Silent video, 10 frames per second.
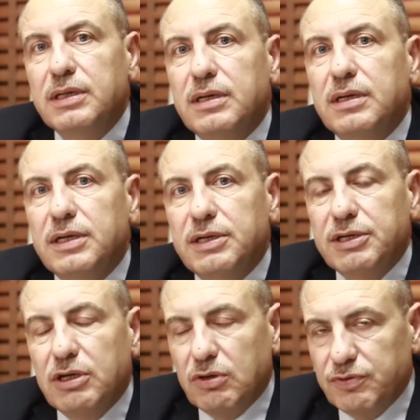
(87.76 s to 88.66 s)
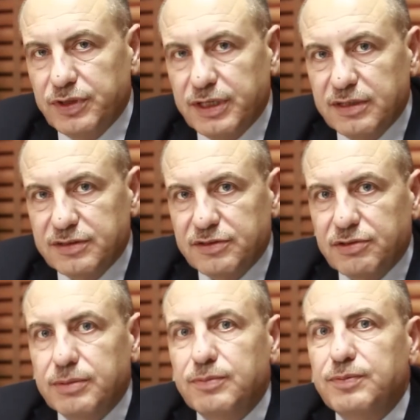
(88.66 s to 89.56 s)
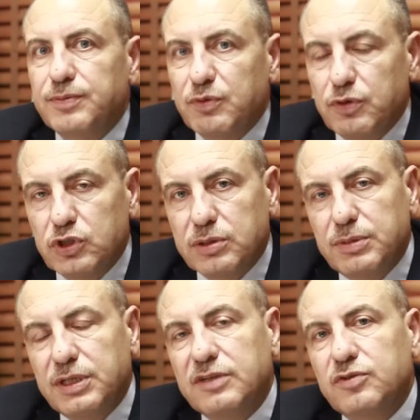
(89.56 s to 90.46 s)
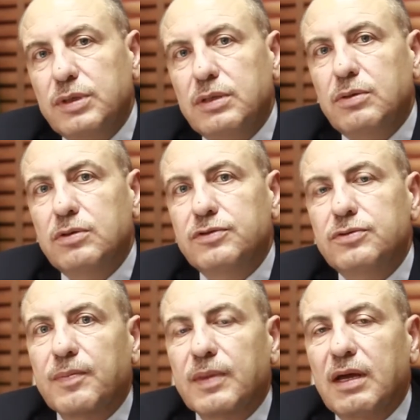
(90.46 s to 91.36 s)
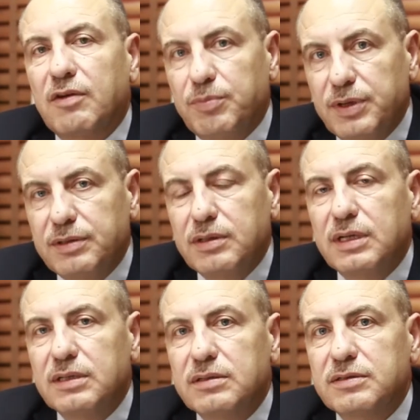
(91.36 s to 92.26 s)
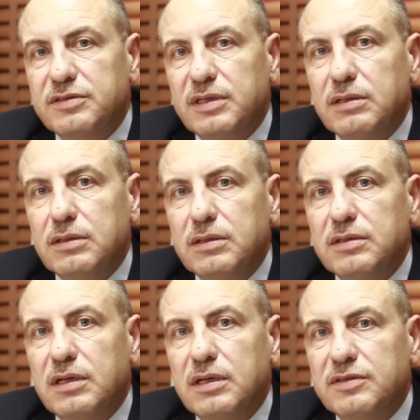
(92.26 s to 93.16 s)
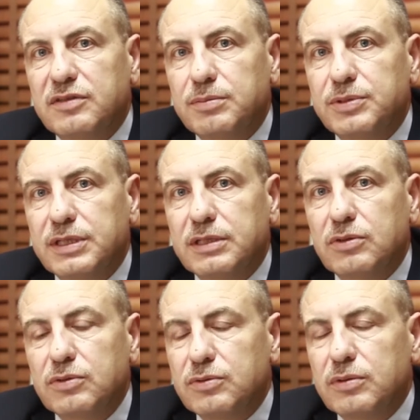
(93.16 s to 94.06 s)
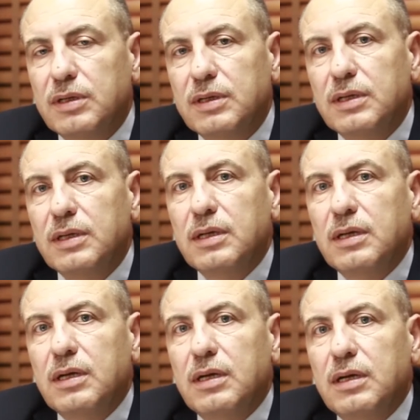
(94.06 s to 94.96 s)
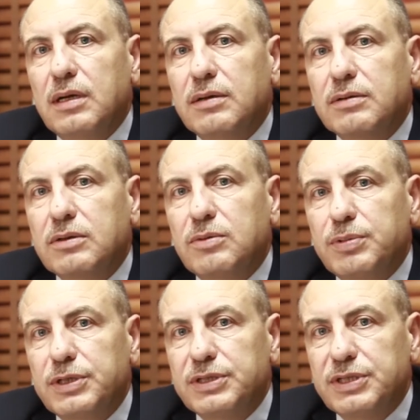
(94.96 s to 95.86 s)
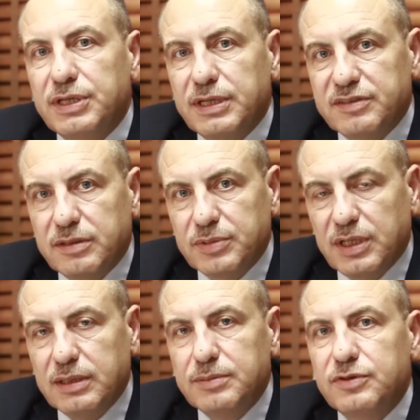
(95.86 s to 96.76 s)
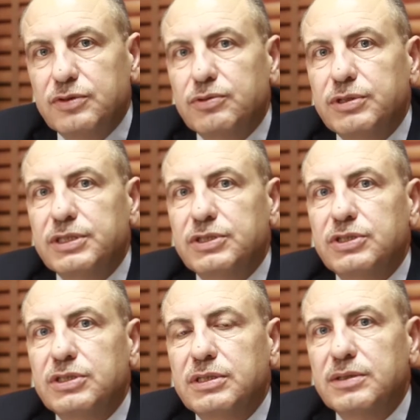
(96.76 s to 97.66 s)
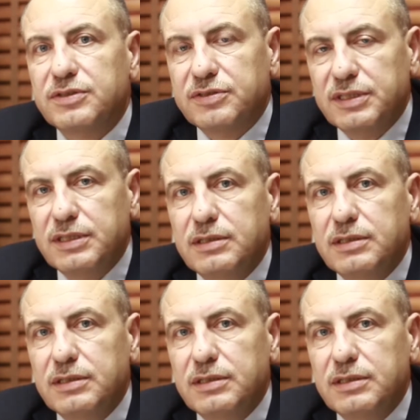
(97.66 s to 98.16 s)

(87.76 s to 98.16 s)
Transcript: area of the Gaza Strip. Fishermen as well also have been and still subject to complete denial sometimes to reach sea